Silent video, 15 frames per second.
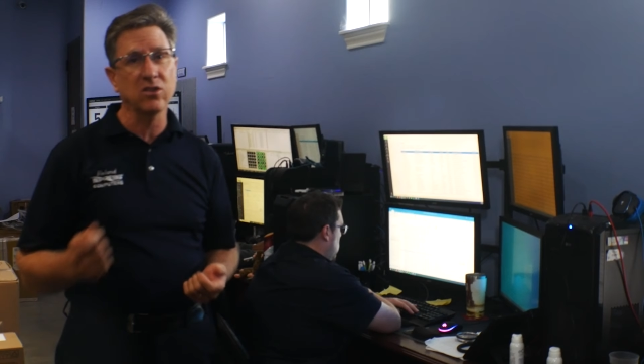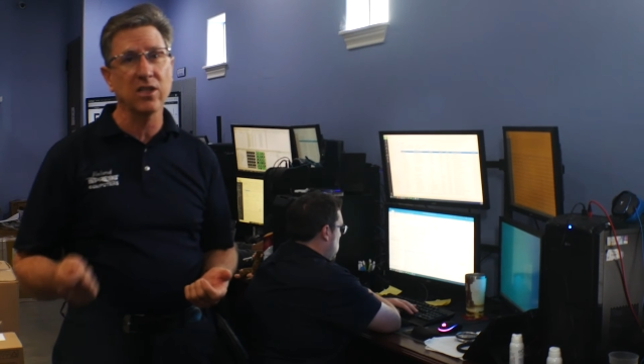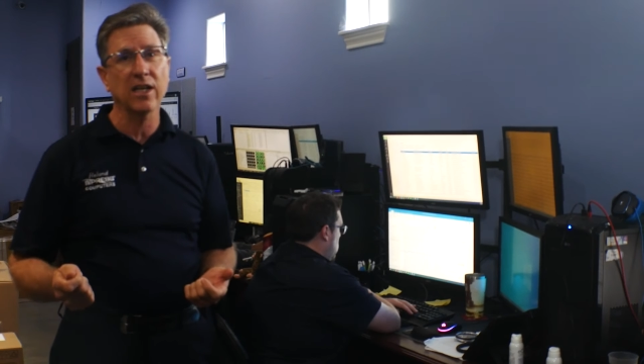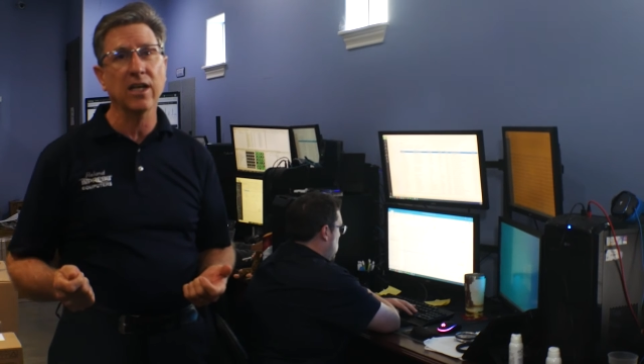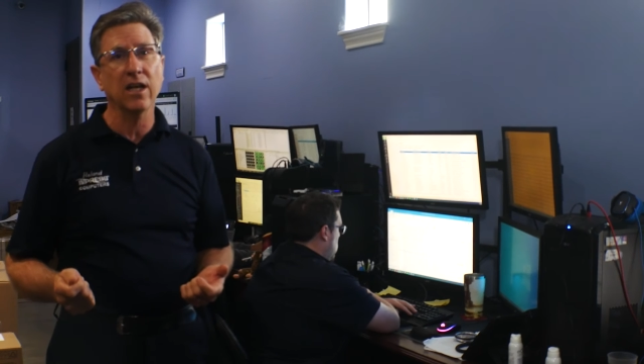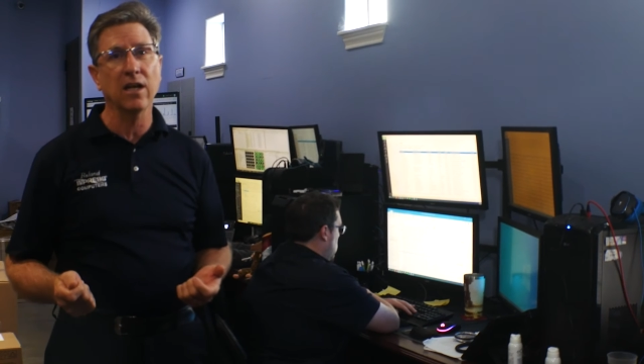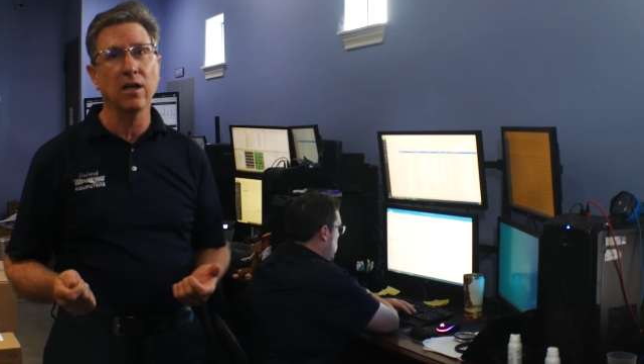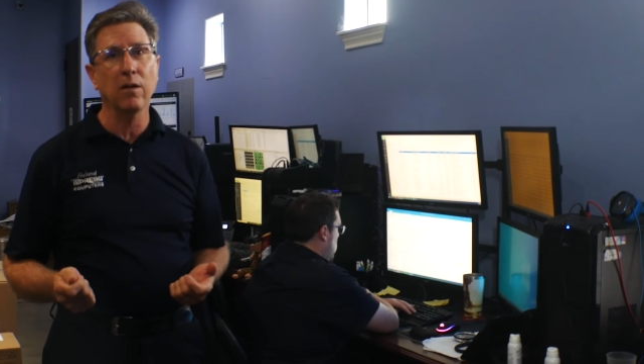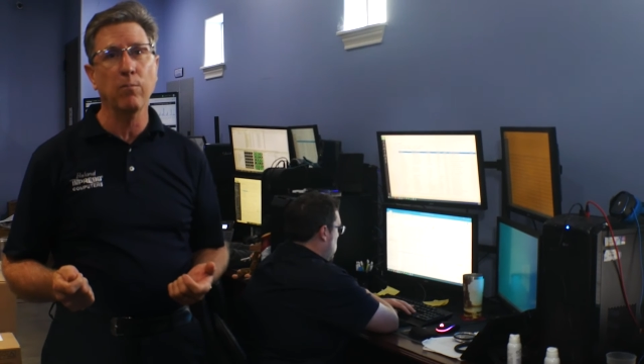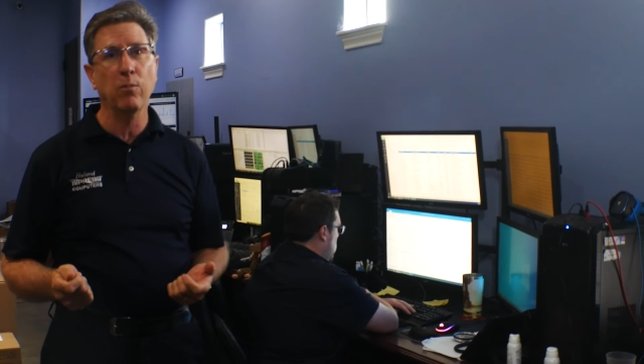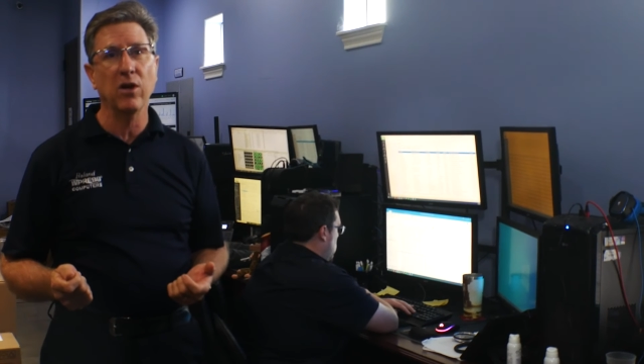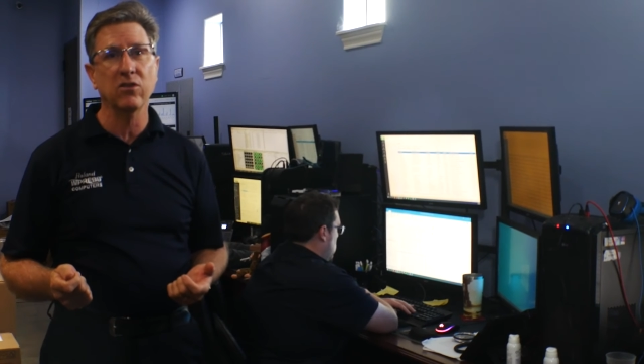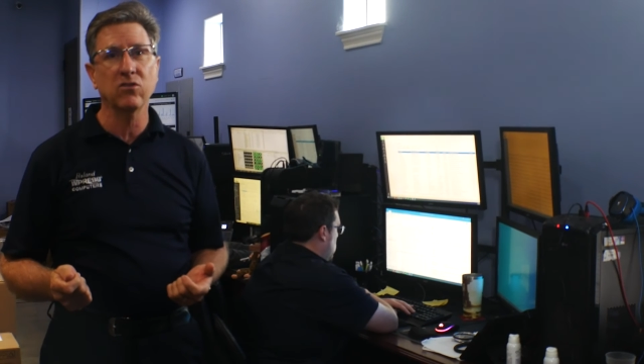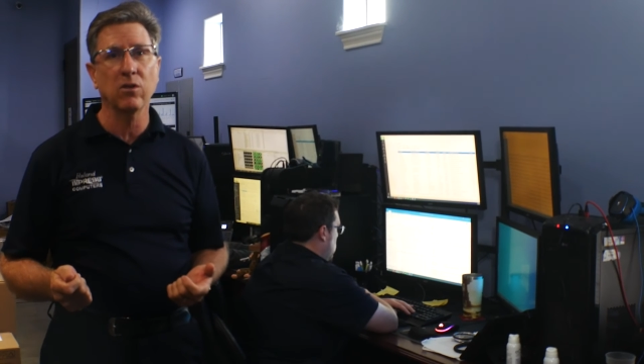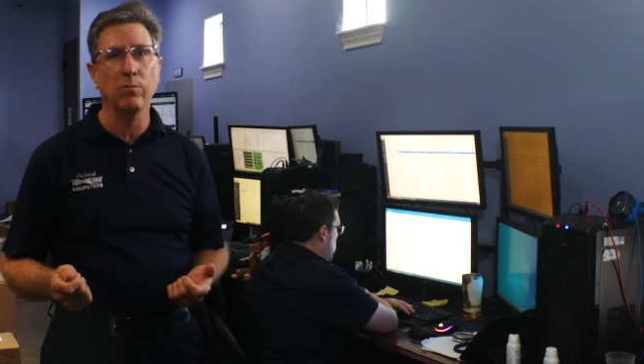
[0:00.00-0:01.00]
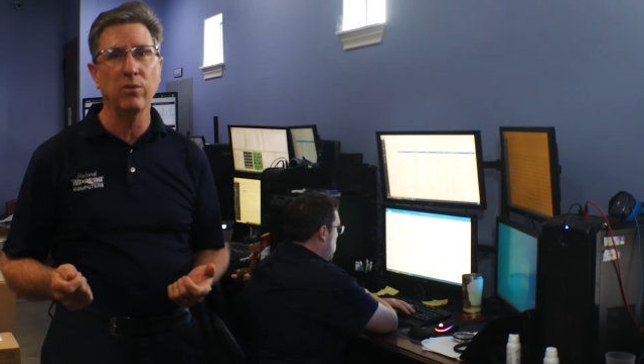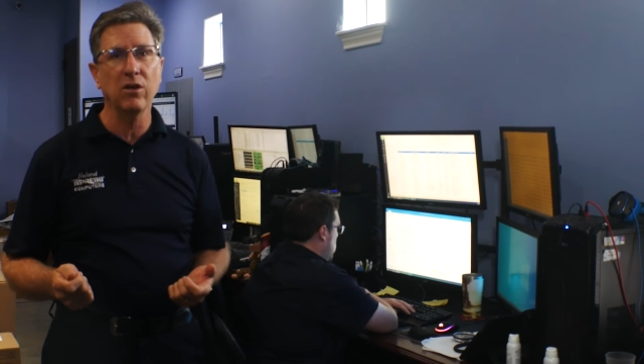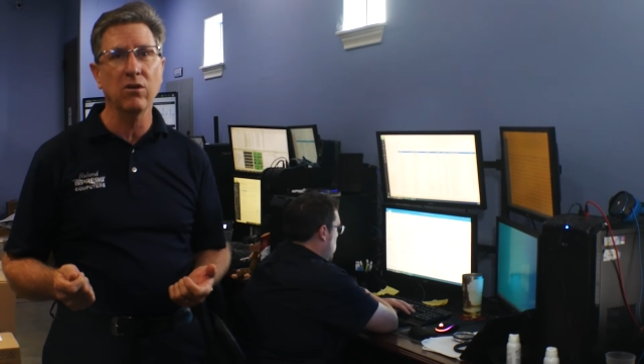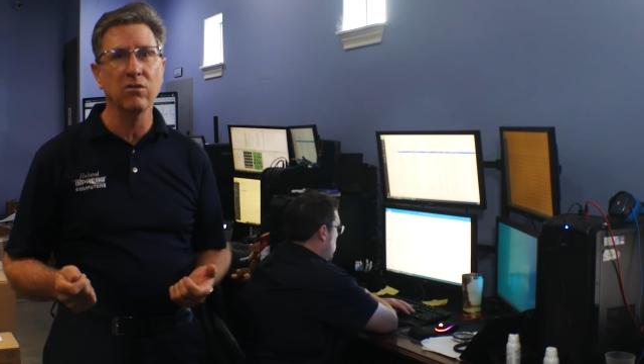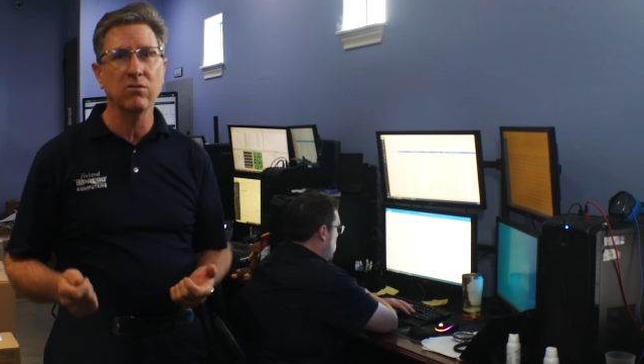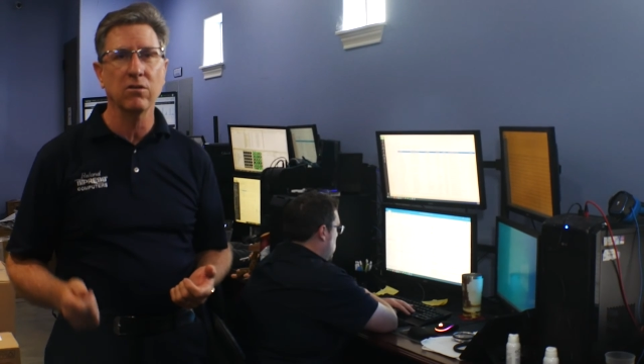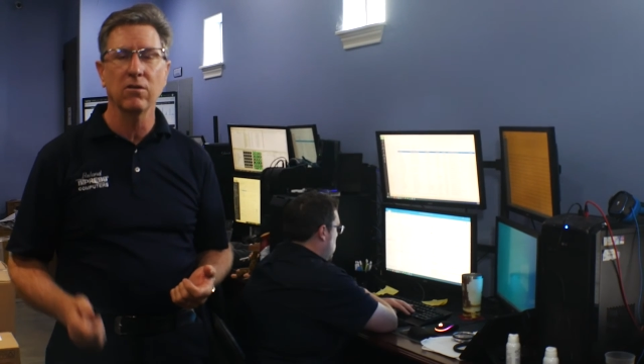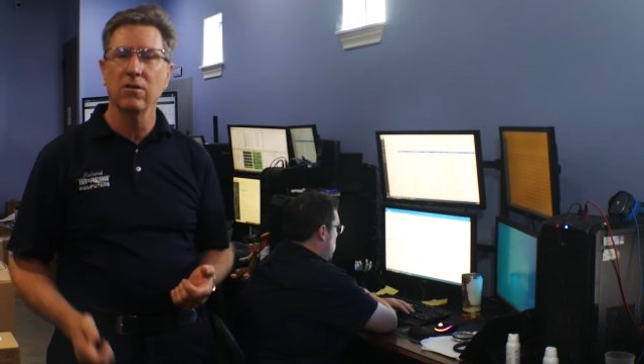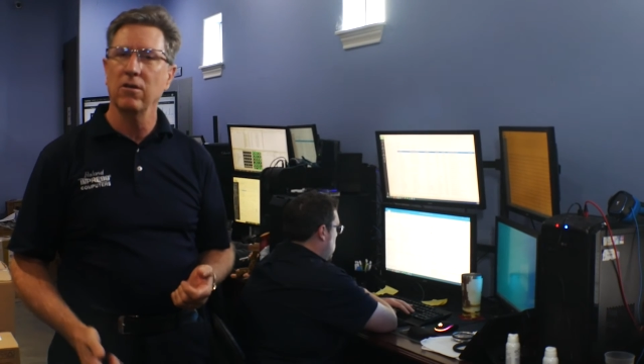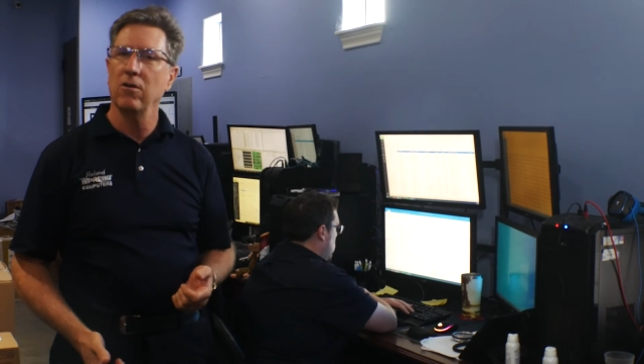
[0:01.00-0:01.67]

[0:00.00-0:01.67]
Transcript: ticket@Impress Computers